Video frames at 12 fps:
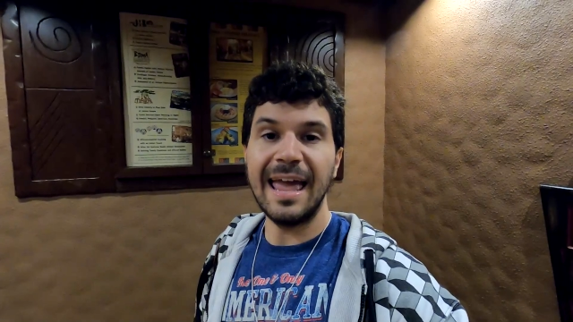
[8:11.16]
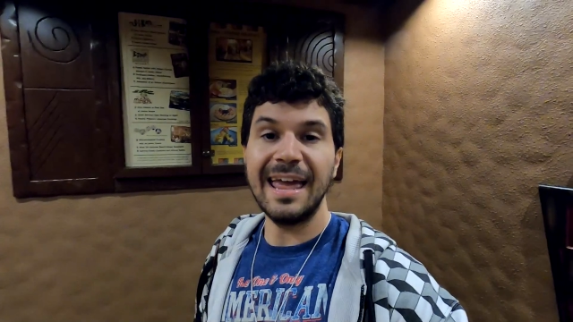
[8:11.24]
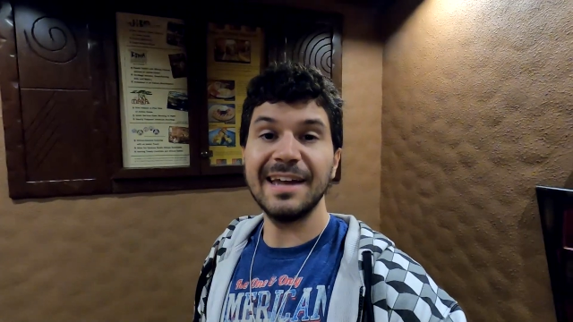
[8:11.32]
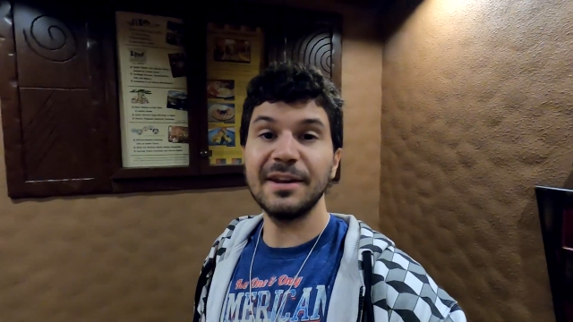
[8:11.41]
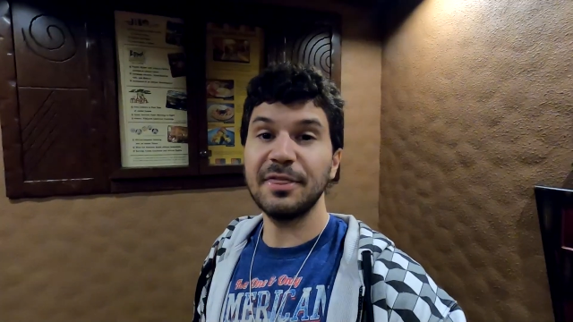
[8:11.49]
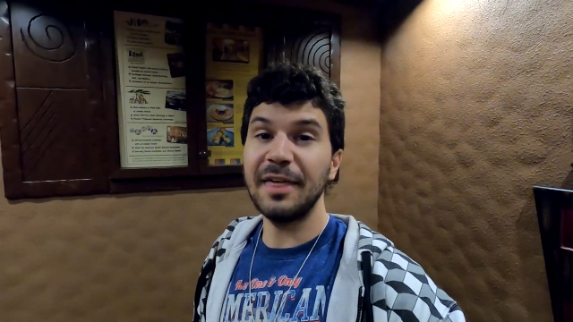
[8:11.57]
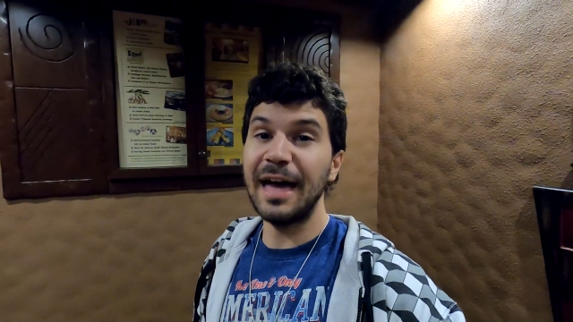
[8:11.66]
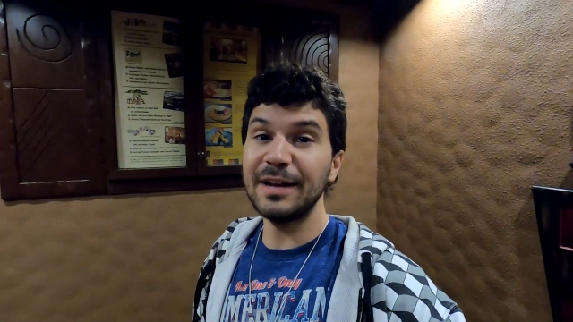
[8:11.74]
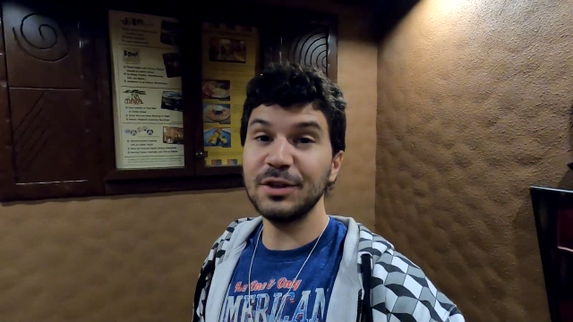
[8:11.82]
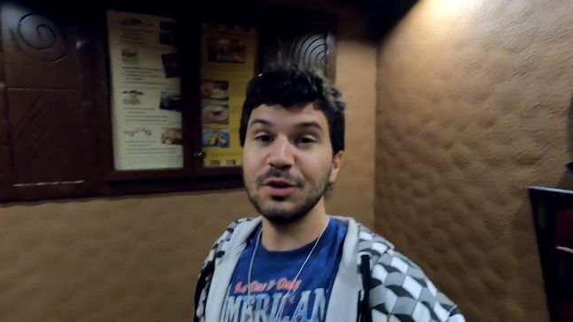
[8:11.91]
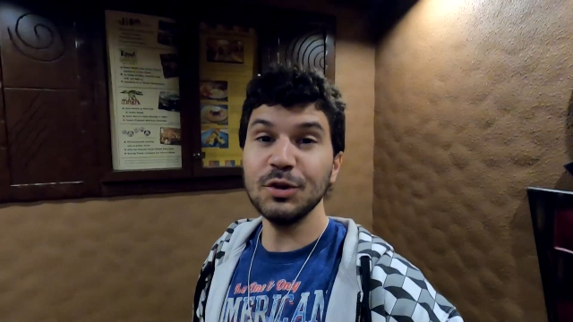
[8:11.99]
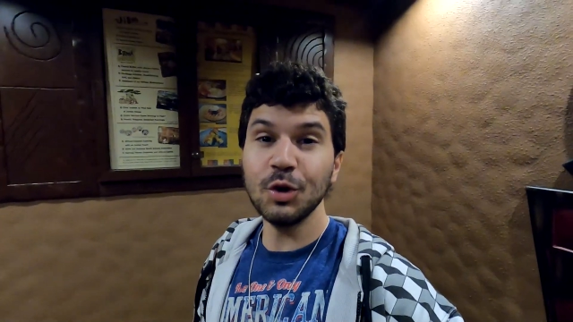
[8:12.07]
And
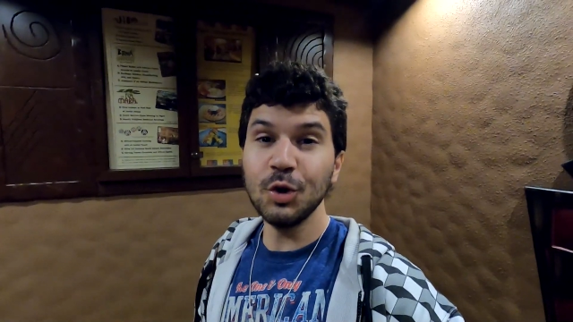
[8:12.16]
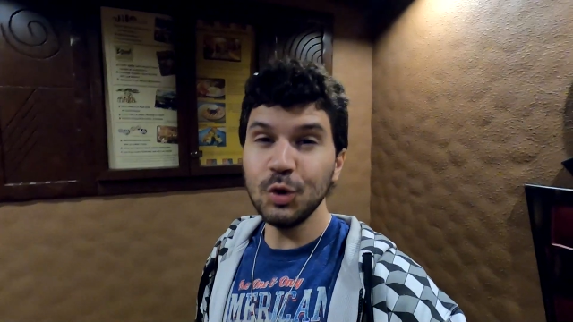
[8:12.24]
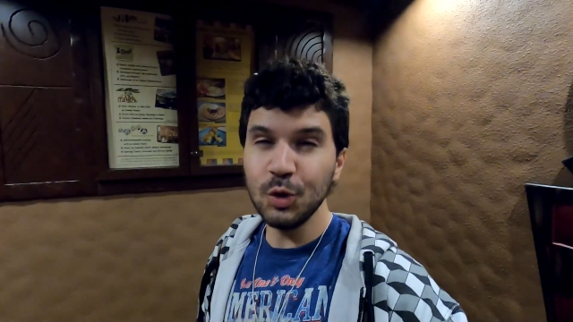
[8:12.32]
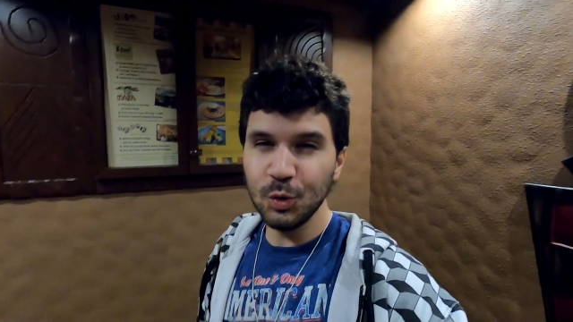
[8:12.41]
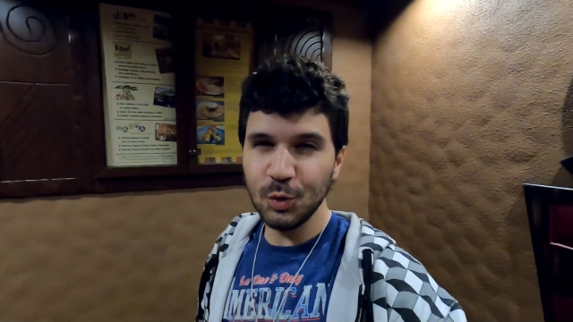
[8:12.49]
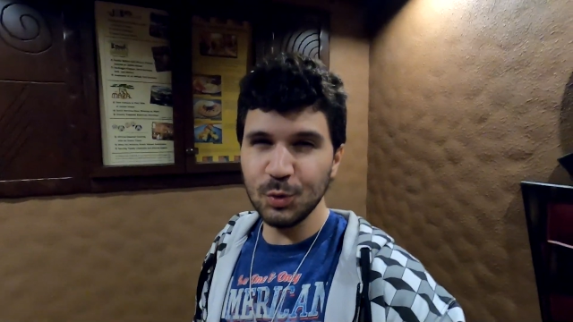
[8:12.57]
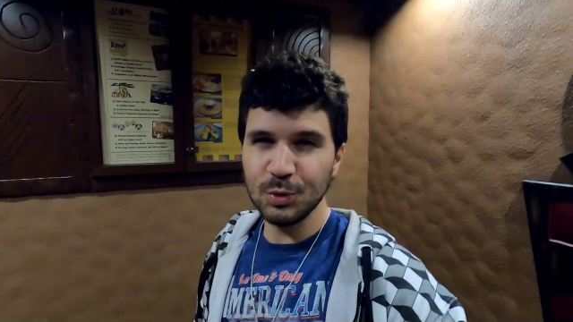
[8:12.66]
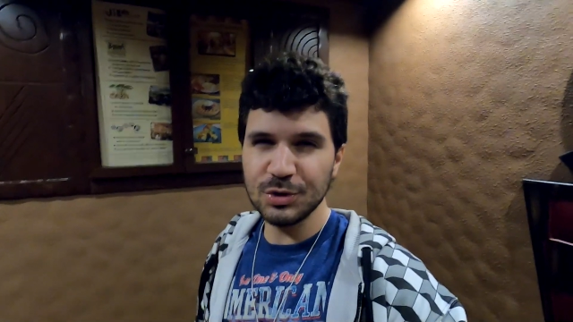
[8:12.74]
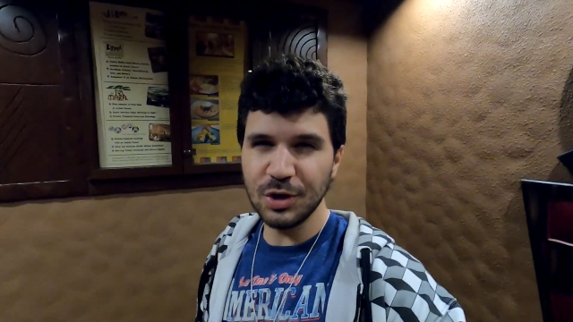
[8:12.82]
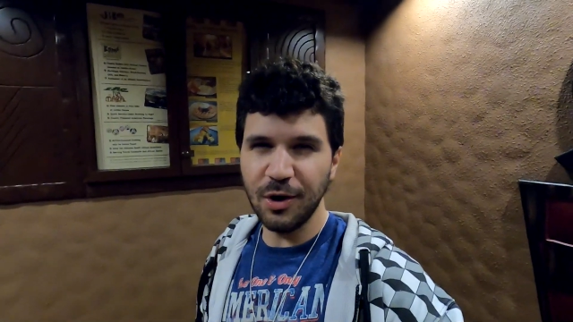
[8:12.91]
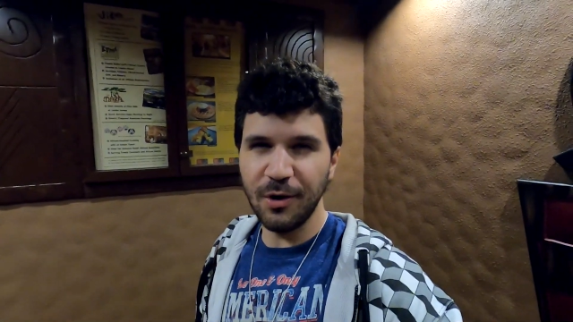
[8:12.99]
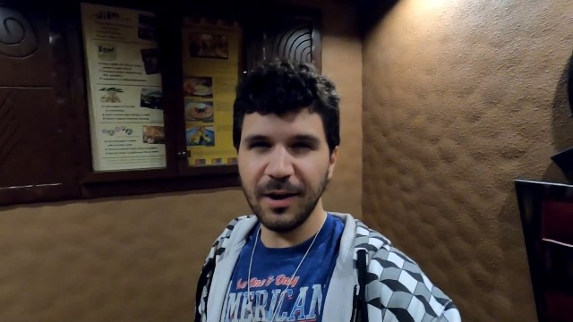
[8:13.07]
that
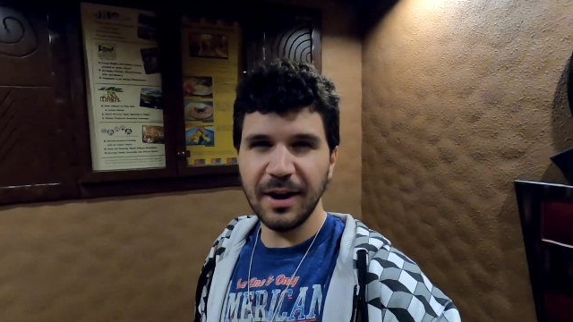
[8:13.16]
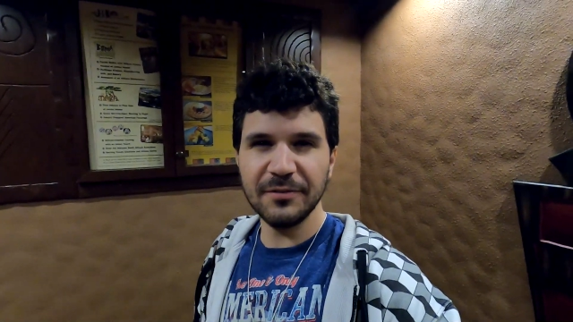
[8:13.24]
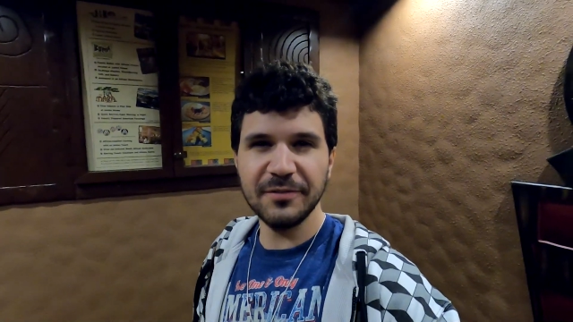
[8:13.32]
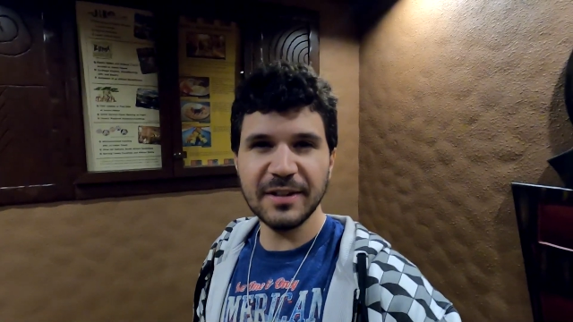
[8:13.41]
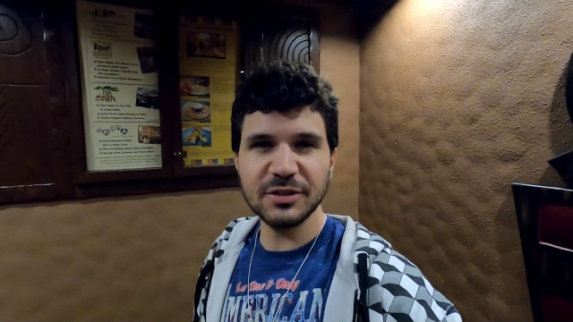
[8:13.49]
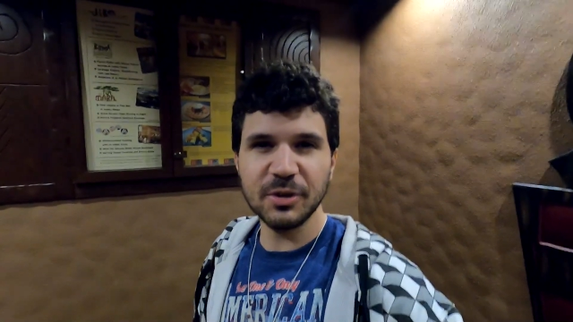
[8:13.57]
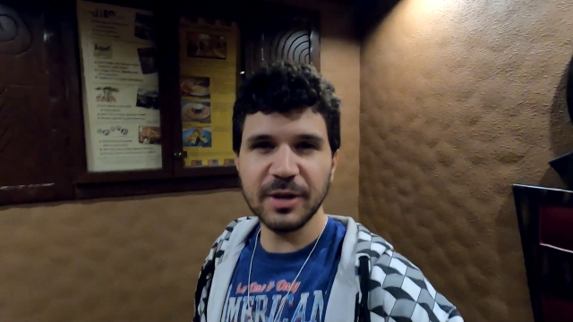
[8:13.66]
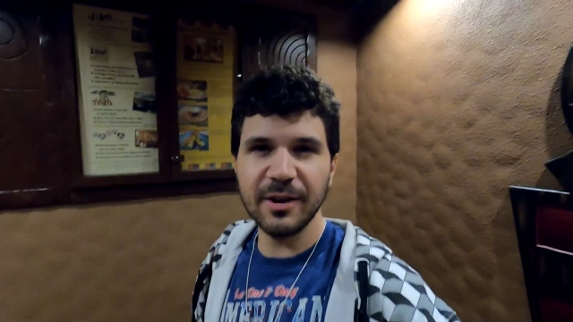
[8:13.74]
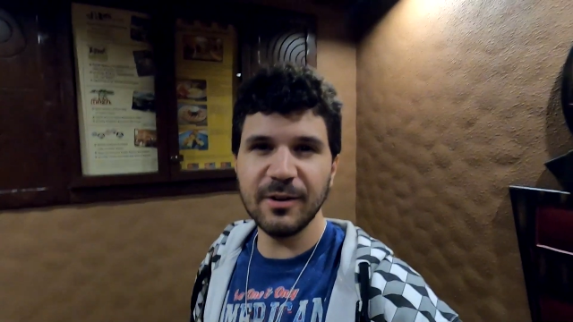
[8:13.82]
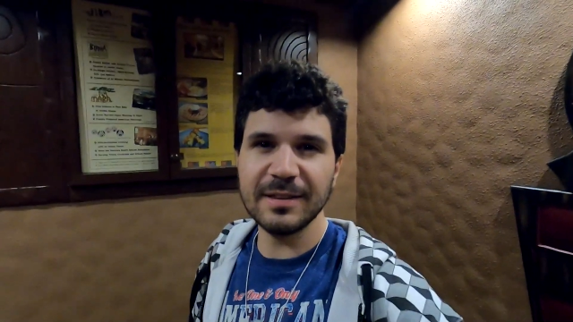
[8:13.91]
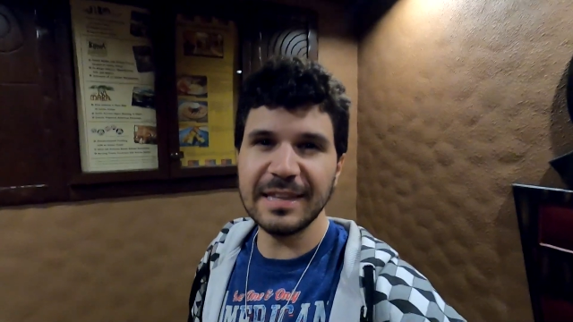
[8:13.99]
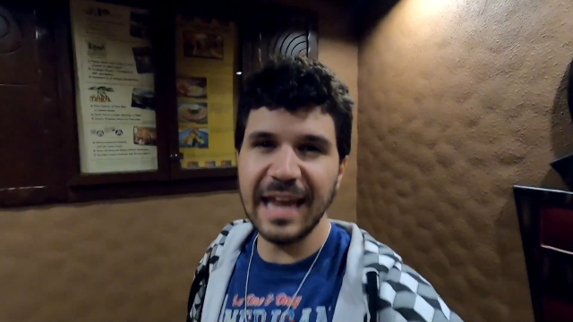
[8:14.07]
concludes our adventure
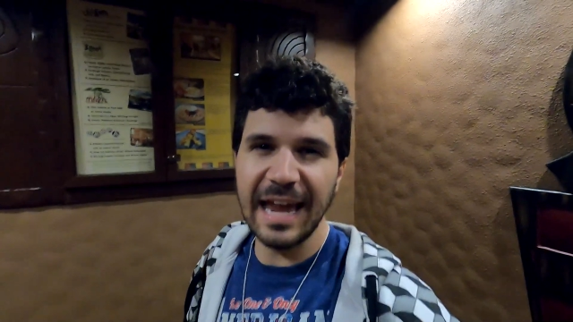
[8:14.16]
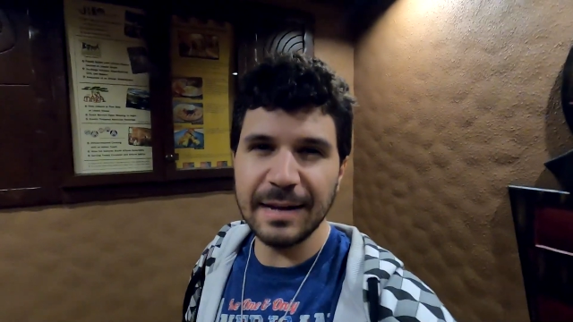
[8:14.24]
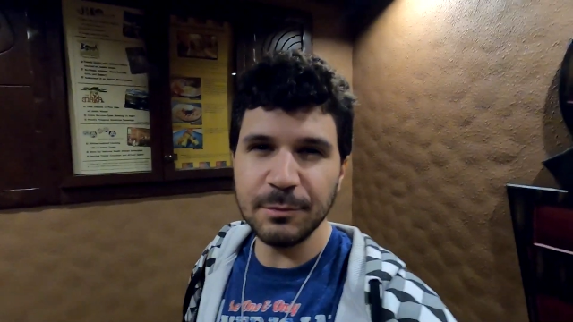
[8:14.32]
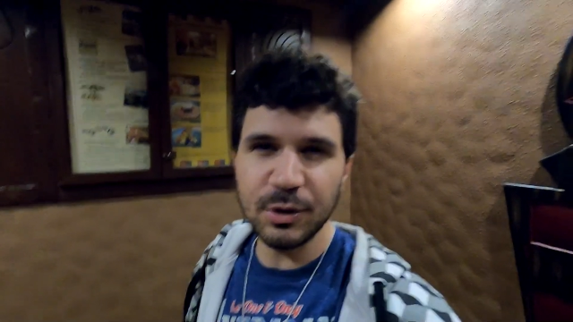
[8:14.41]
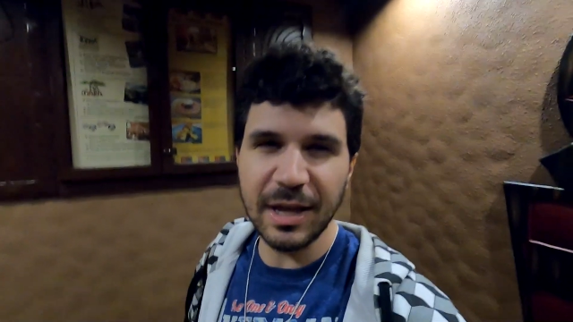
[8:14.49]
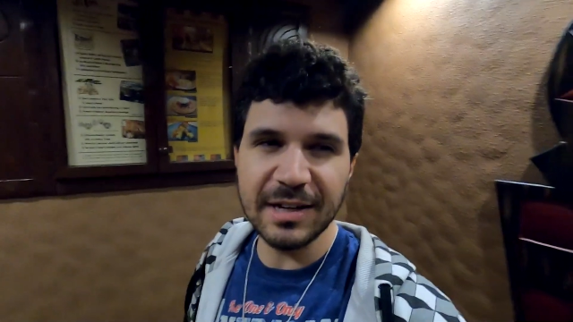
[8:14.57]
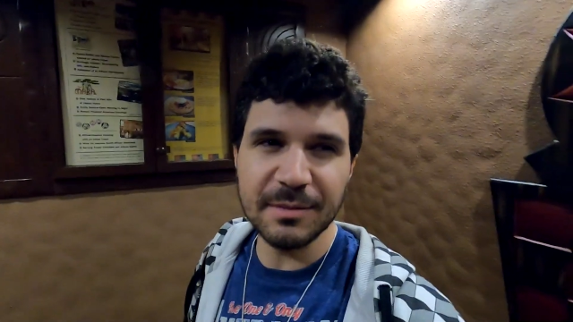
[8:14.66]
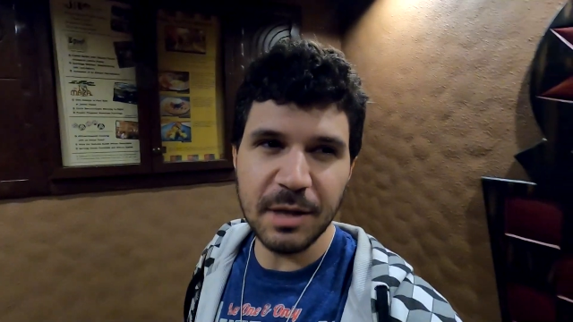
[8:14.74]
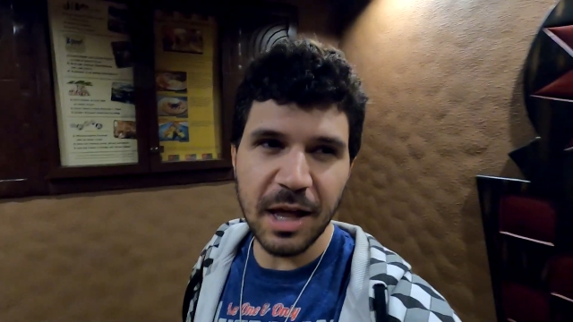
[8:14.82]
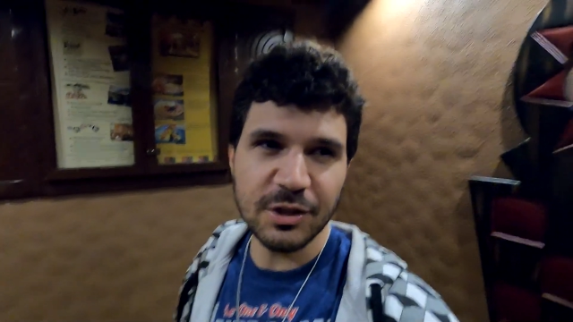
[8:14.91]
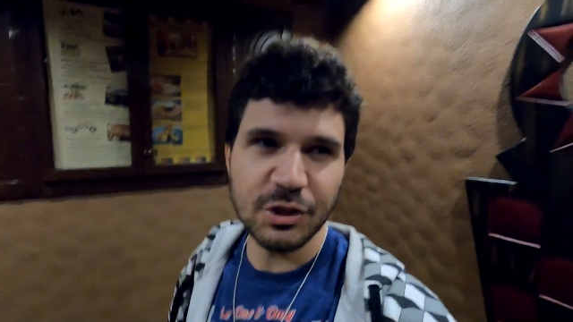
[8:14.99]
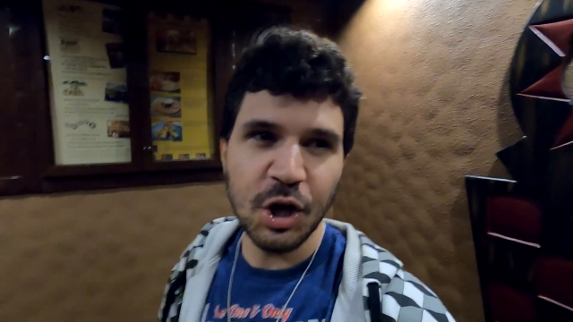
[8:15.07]
here at the Animal Kingdom
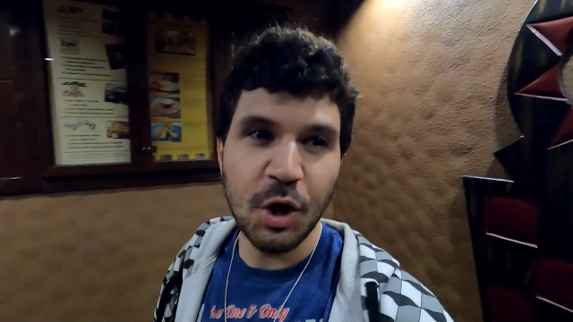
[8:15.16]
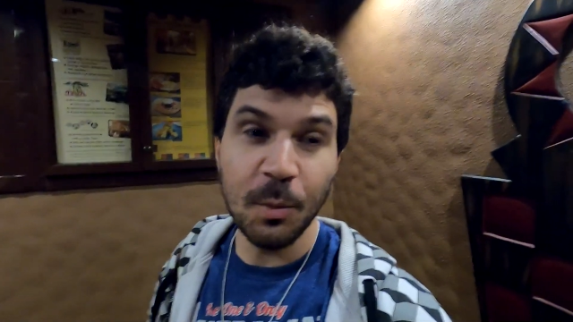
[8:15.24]
Lodge.